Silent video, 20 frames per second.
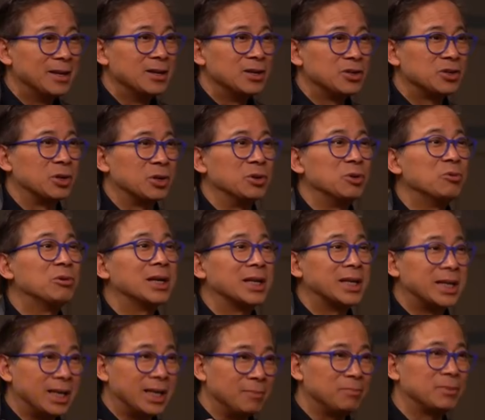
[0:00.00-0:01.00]
So you want
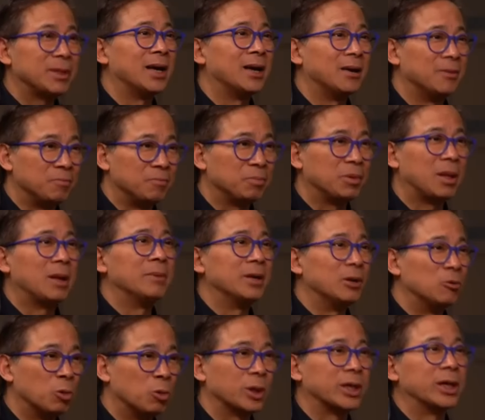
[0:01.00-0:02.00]
to keep the
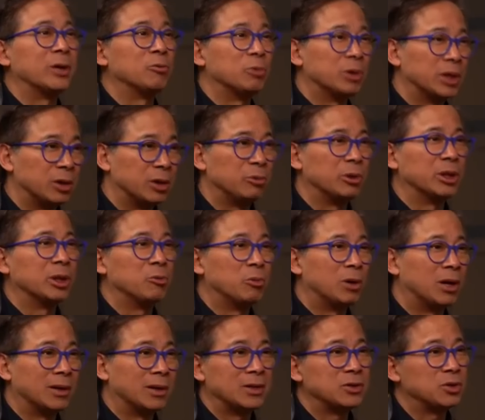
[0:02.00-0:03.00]
plumbing working really, really
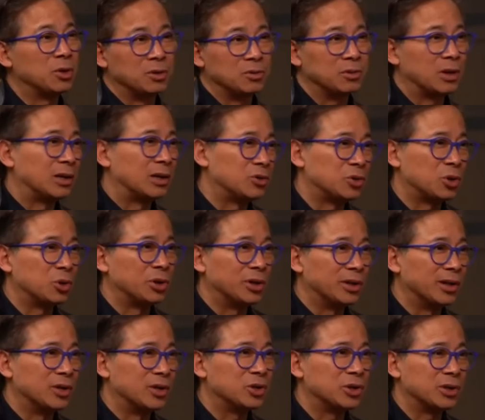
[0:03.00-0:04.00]
well. That's our, our
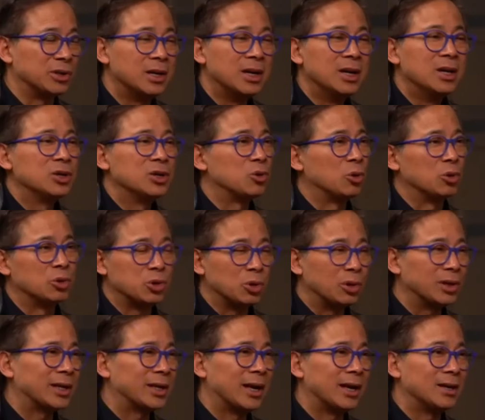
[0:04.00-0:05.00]
circulation. So
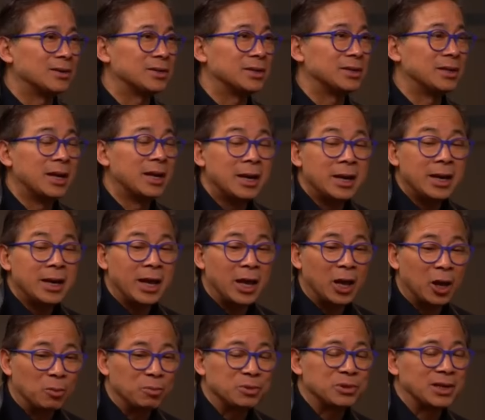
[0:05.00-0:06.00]
ursolic acid
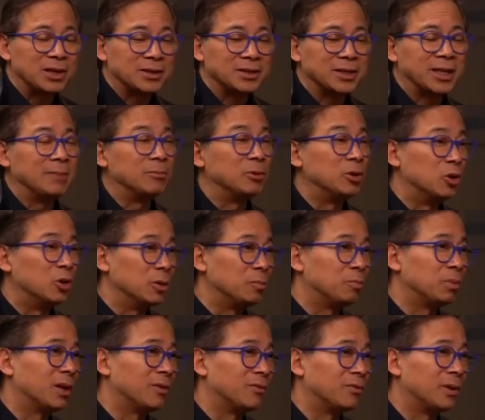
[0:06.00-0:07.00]
helps us keep good
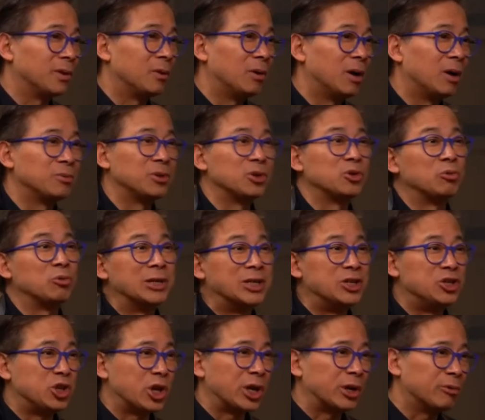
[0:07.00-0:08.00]
blood flow, yeah. helps us
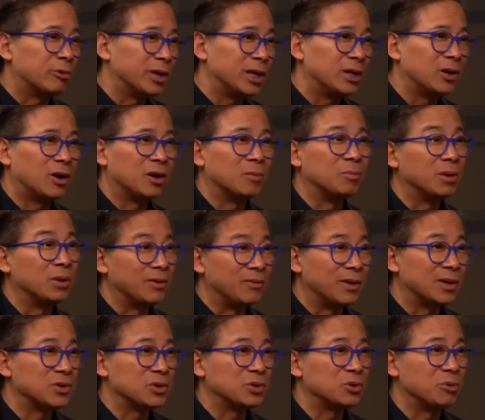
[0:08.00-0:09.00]
regenerate our blood
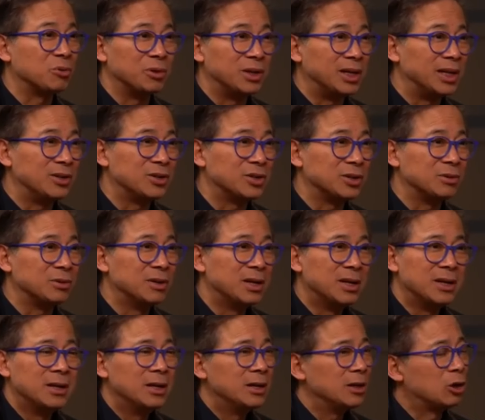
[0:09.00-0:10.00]
vessels when we need to
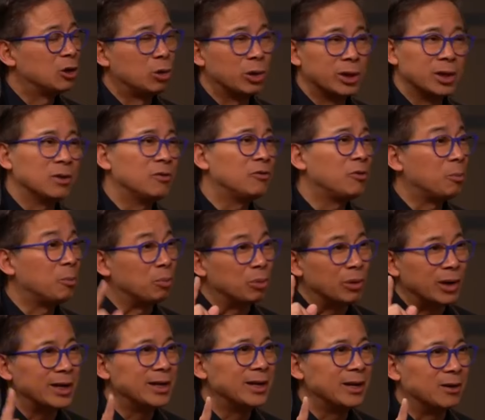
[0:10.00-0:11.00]
critical for
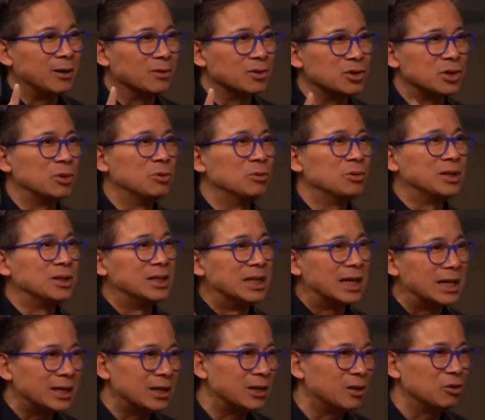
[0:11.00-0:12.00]
brain health. So,
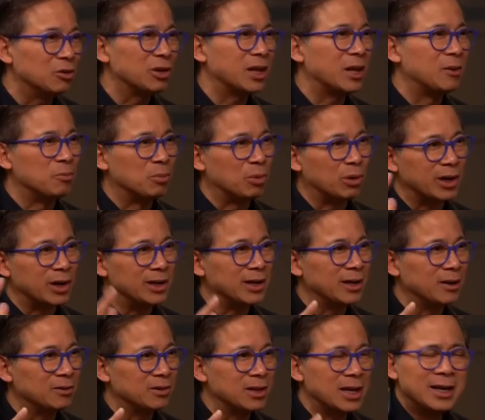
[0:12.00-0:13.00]
gut health and brain
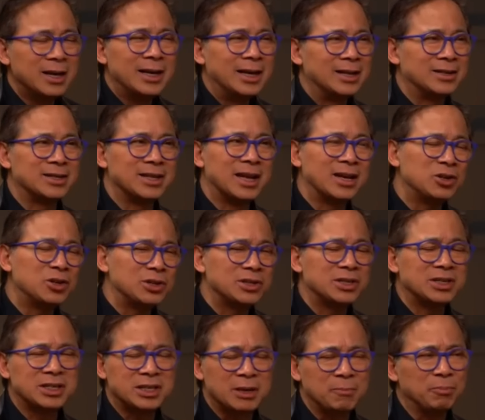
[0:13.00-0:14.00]
health, it's not
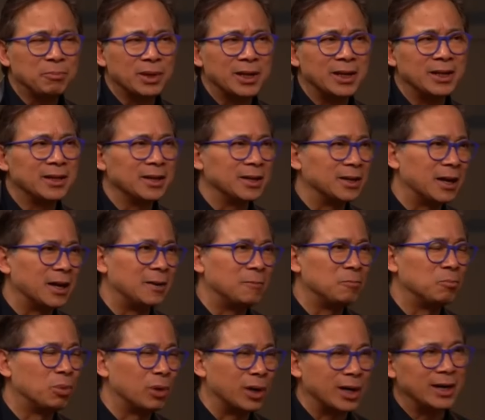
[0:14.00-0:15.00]
just simply the gut
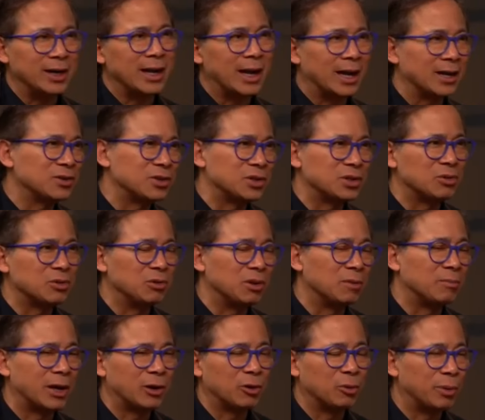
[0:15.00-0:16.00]
brain axis through the
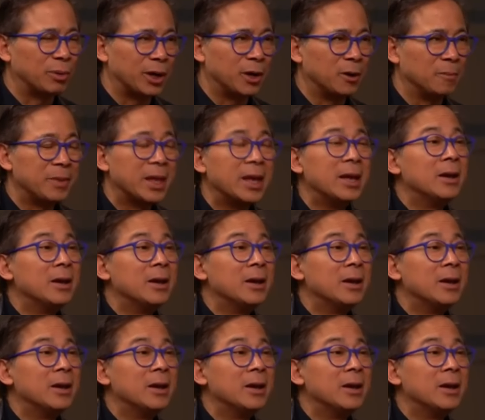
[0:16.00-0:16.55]
microbiome.